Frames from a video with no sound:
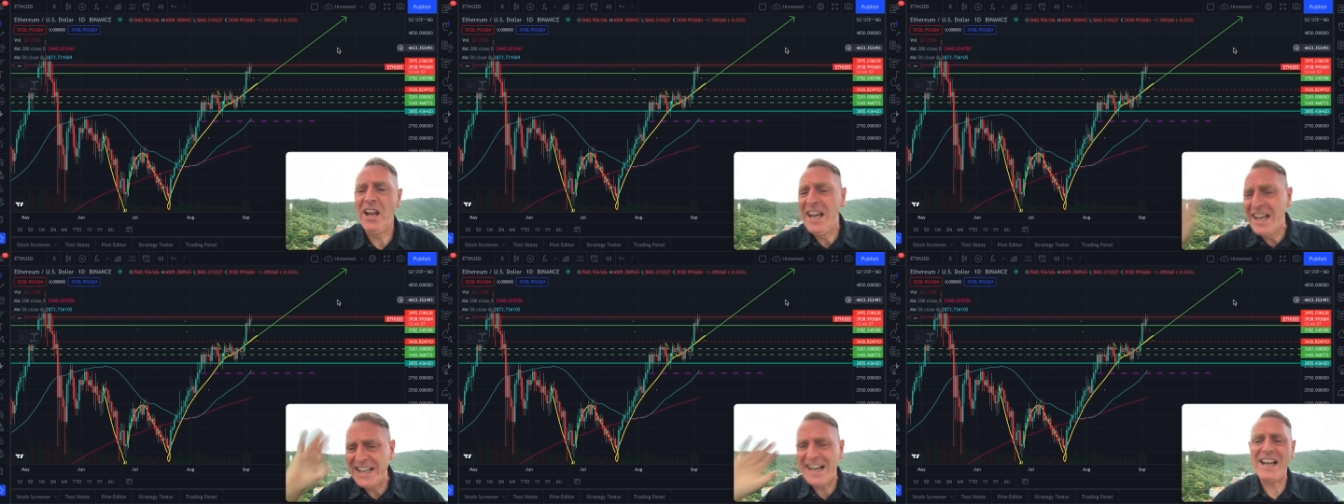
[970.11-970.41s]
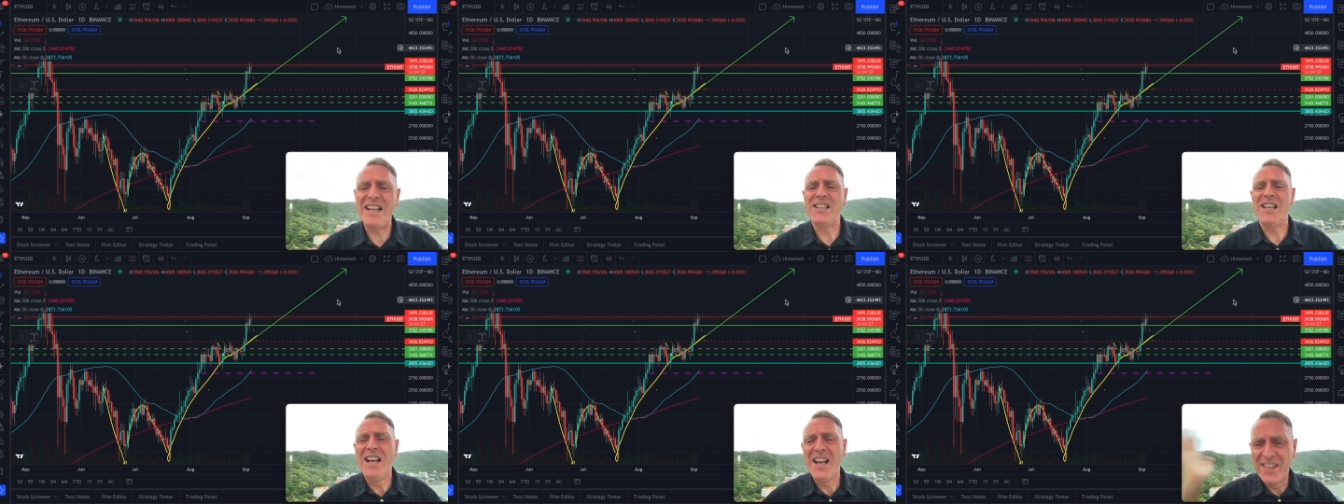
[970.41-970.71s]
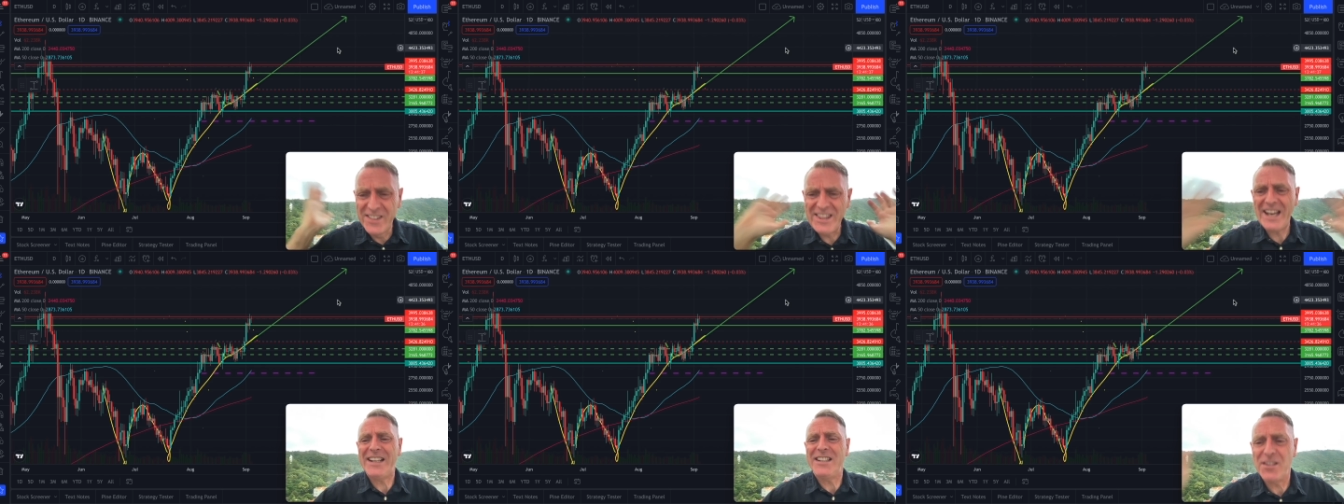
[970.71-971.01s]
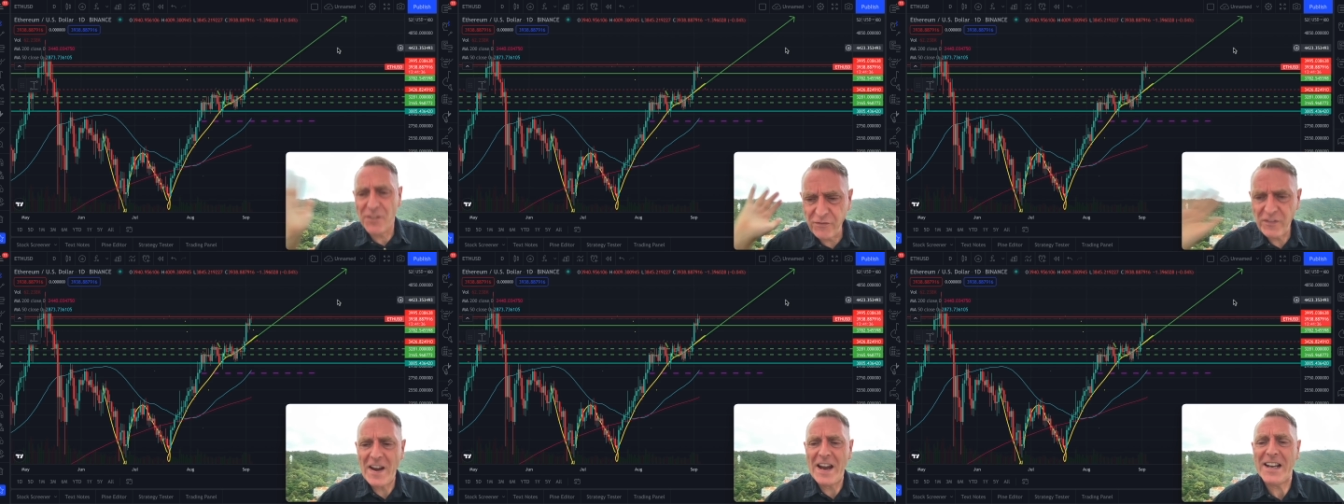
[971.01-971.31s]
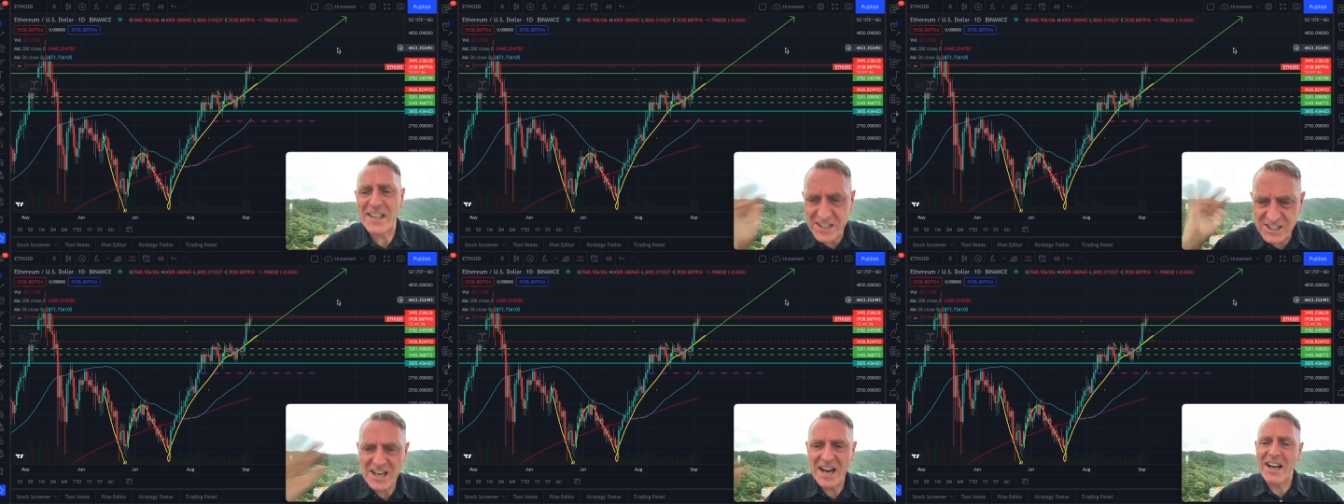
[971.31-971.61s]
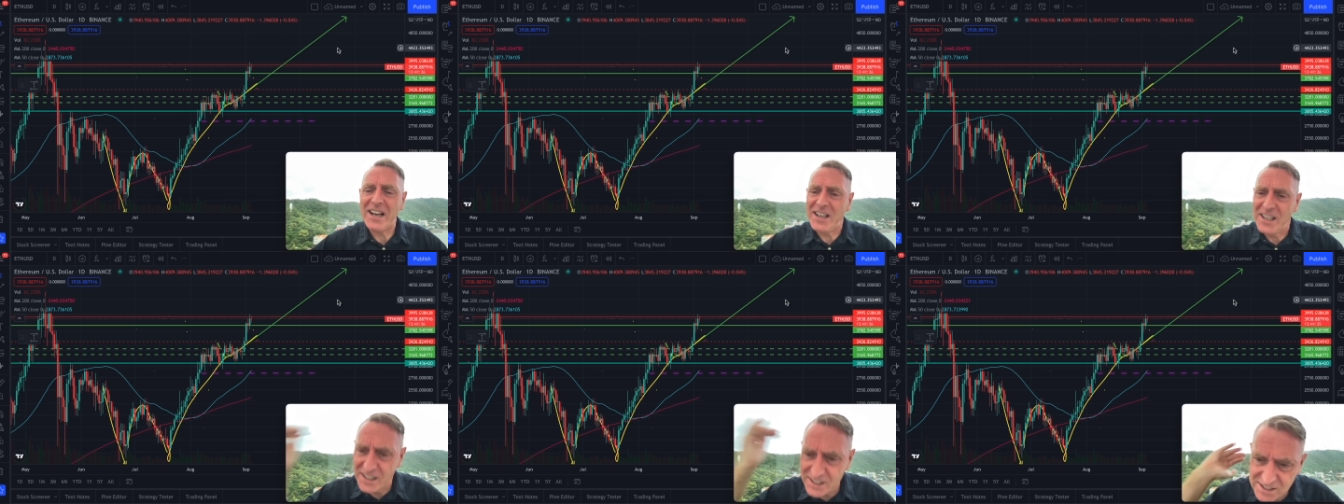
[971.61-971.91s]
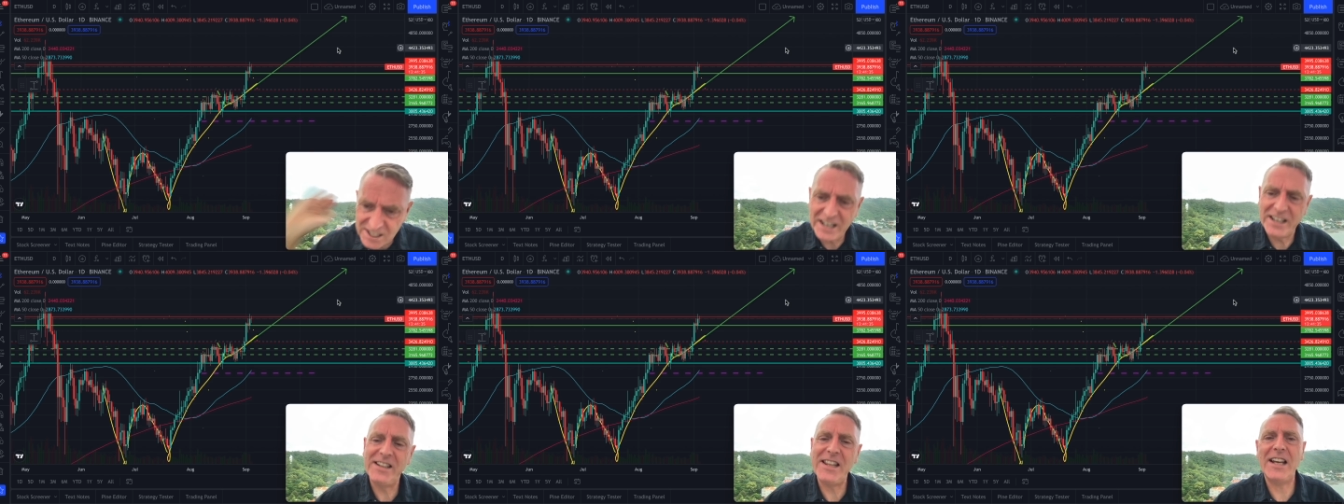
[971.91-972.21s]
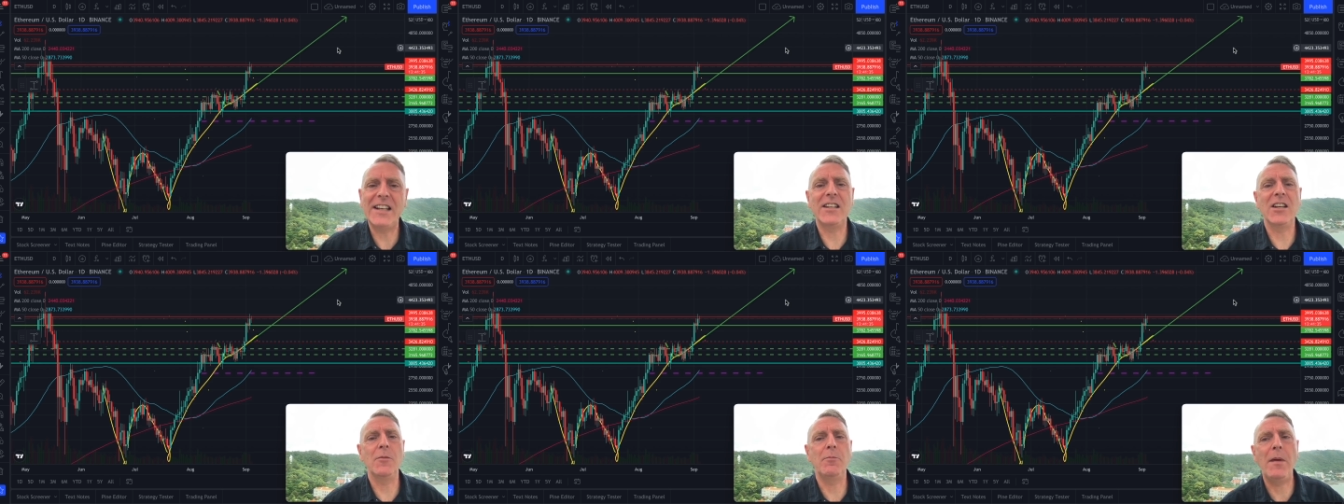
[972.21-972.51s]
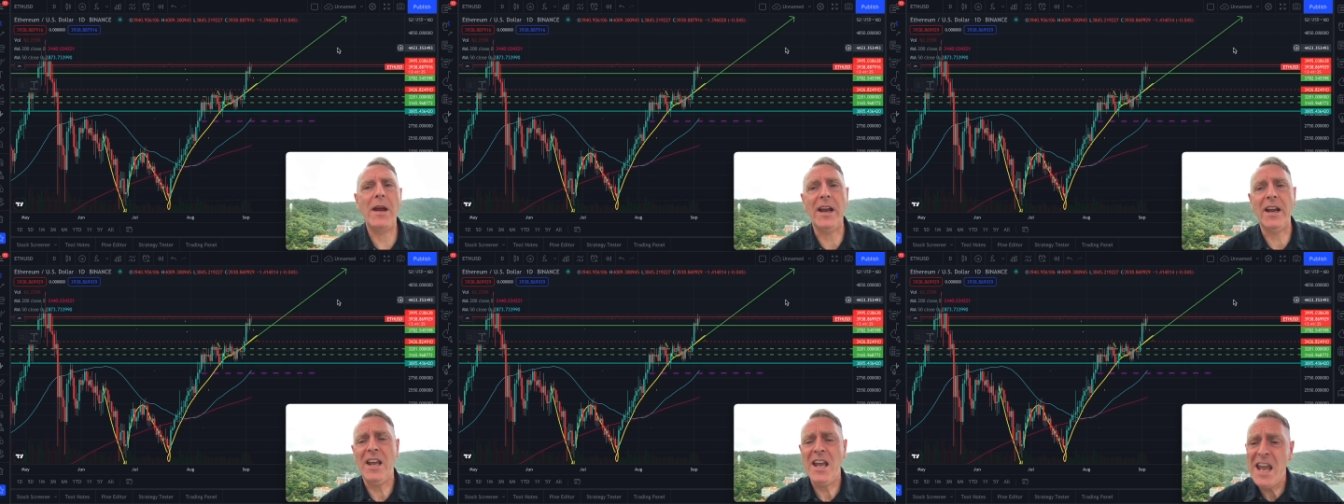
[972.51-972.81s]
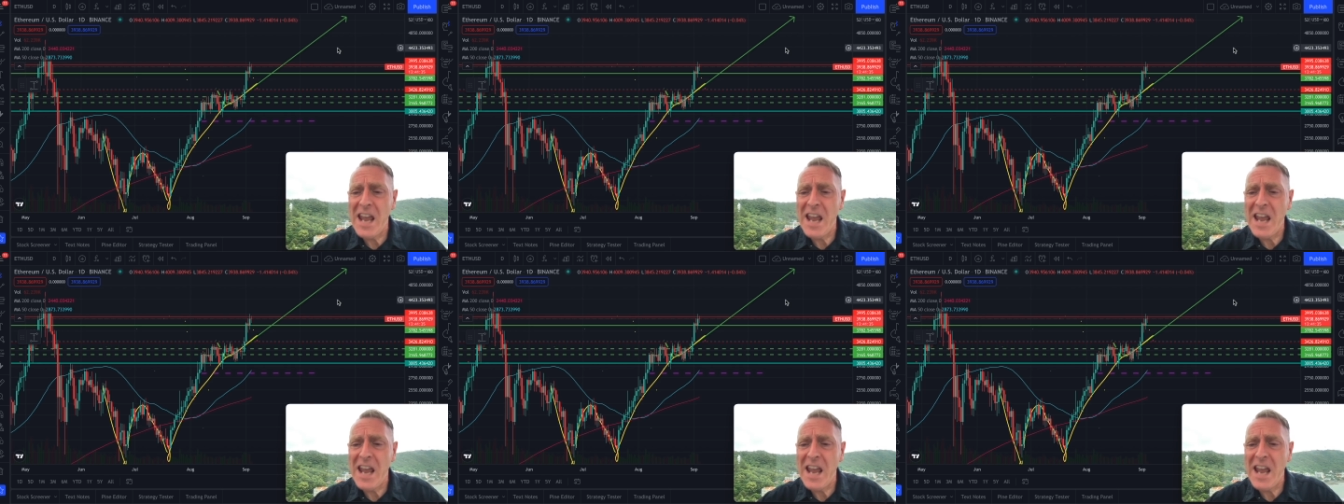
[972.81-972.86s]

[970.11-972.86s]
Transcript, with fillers: Guys, that's a fact. Jack, take that to the bank.